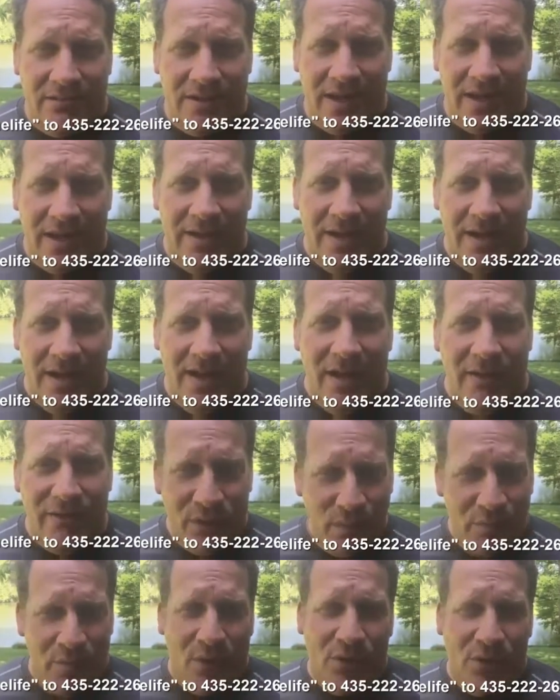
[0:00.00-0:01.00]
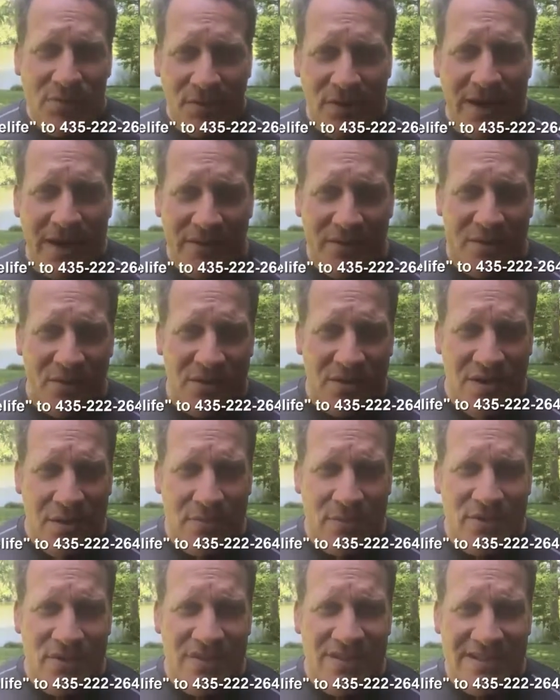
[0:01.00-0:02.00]
Okay, if you multiply out those
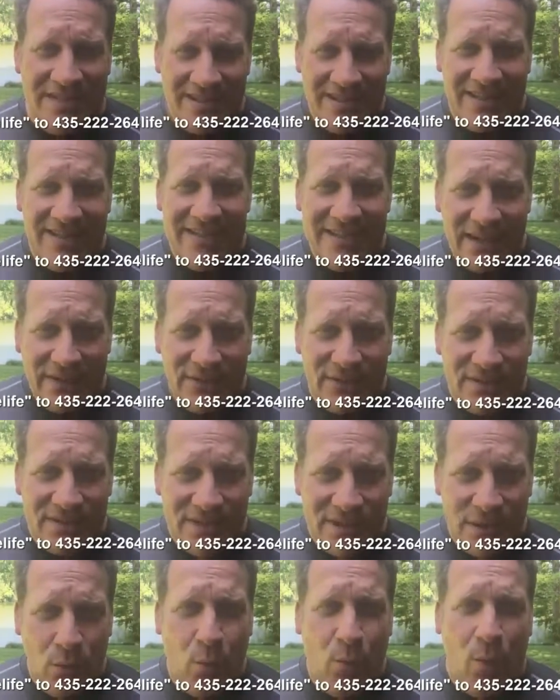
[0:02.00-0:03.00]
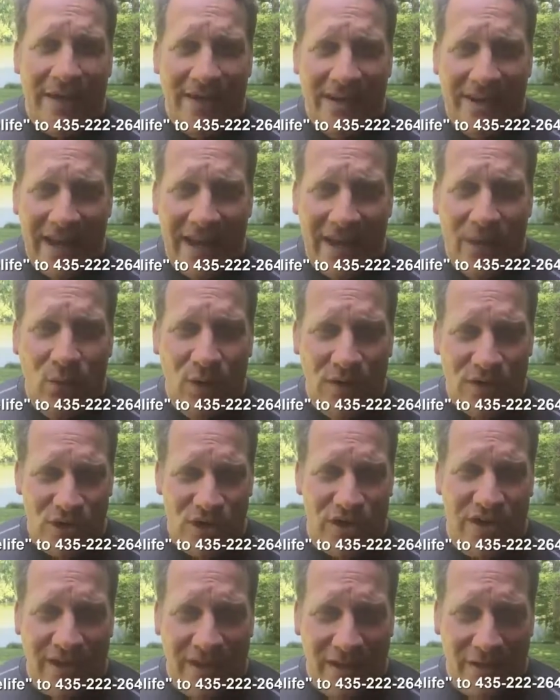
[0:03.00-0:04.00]
numbers and see the difference in one day of what
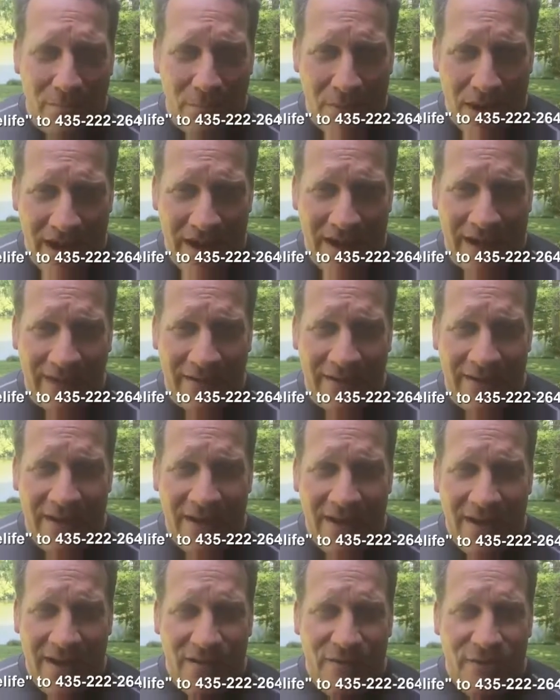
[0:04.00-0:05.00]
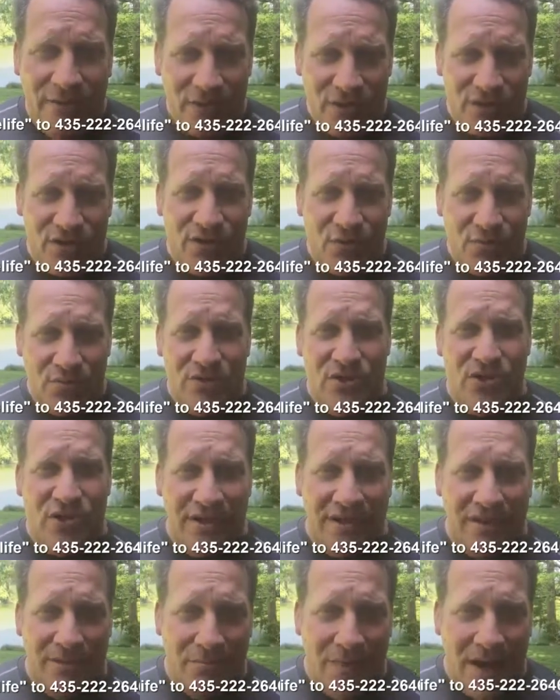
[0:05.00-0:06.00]
she can mine versus what she
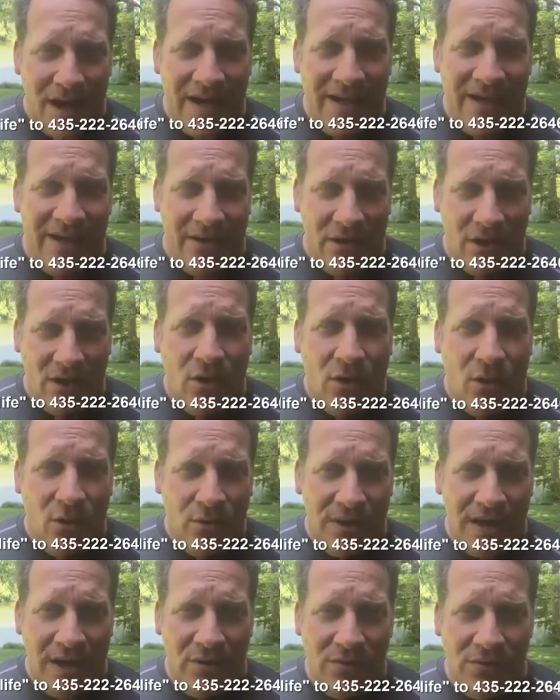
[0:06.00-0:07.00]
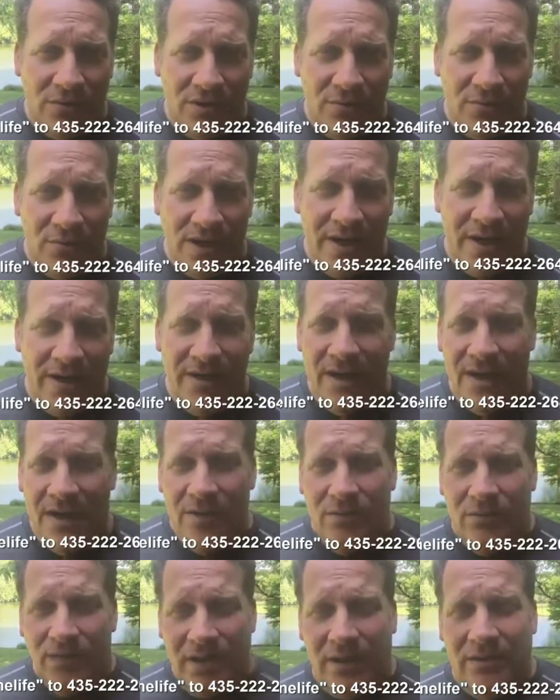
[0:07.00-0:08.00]
can mine at our old algorithm rate,
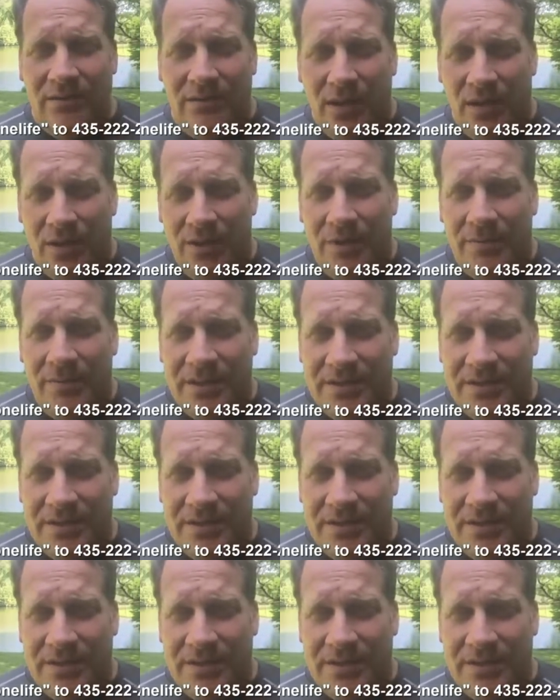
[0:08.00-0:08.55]
well, all that